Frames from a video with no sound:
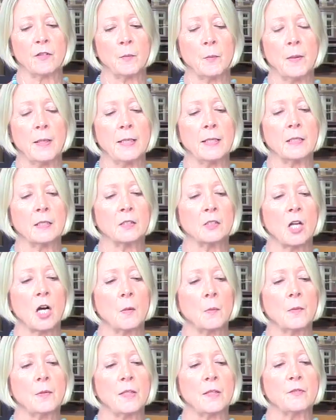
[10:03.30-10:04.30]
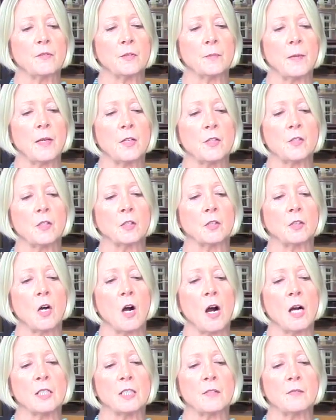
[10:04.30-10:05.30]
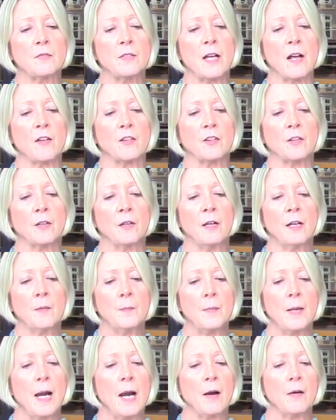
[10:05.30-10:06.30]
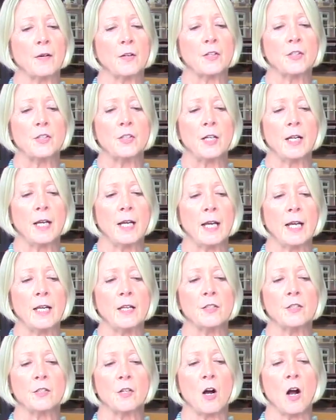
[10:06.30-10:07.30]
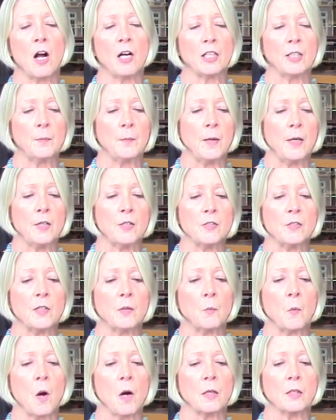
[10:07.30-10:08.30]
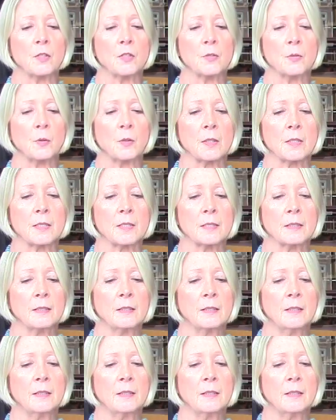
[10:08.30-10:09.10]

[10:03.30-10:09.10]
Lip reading: week, along with information on cause of death, parish, age, occupation, and water source.